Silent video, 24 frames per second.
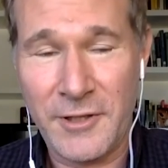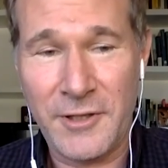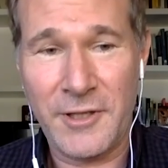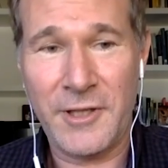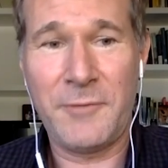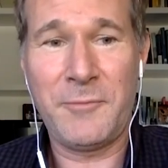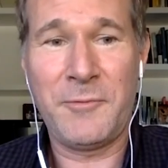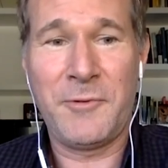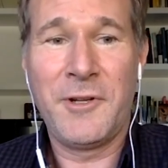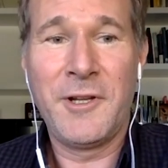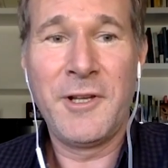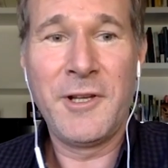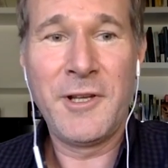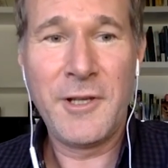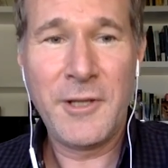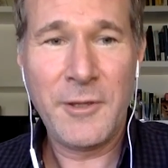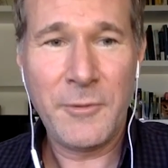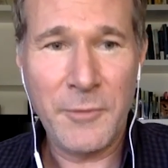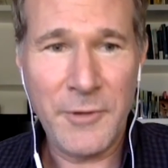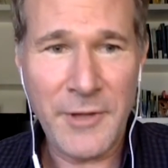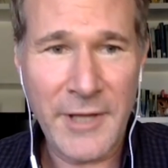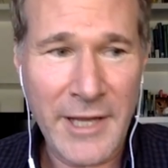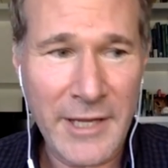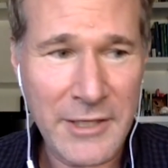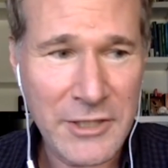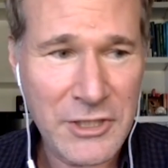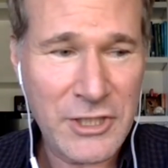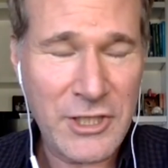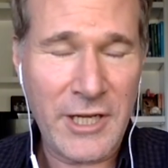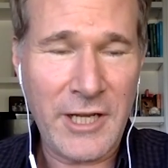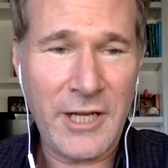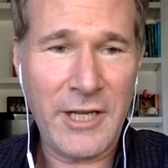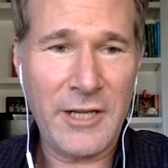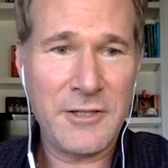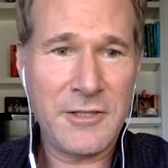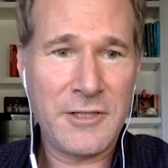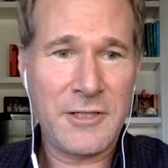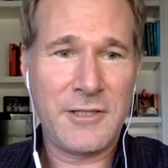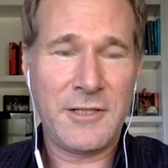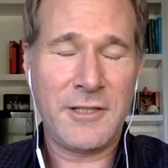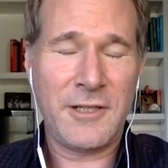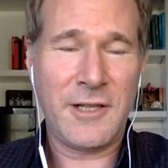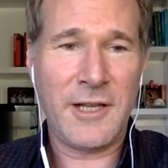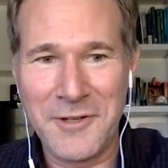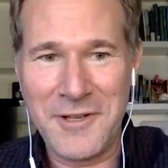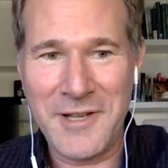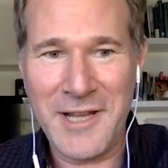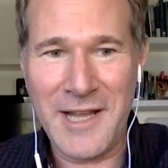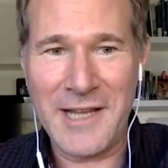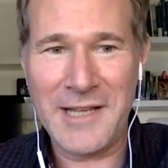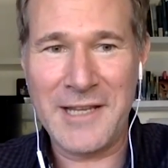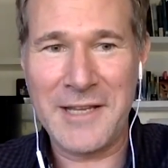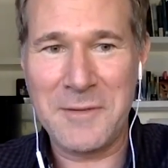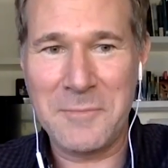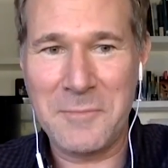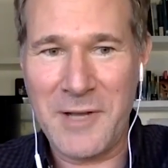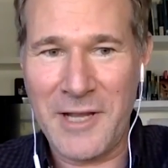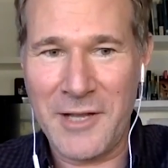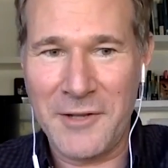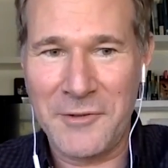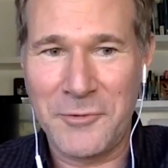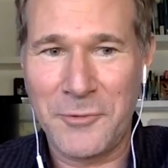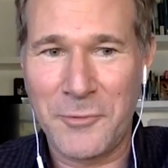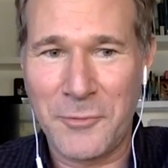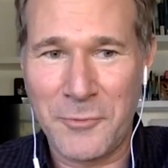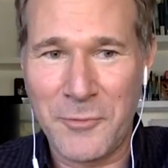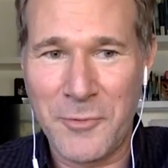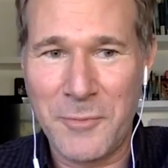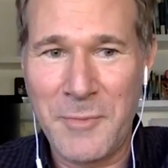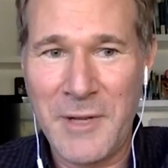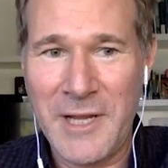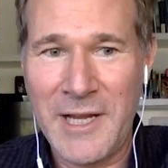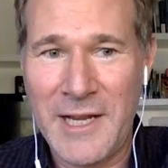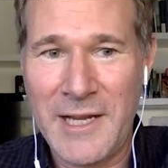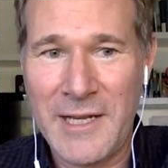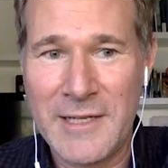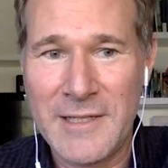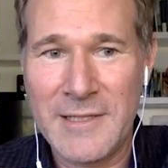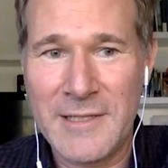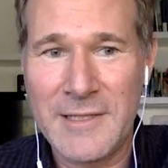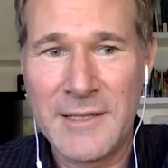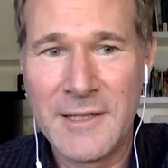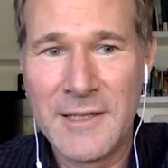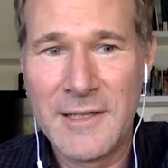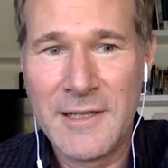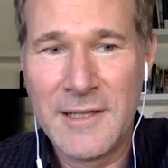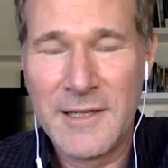And then when that changed, the negging mantle remained.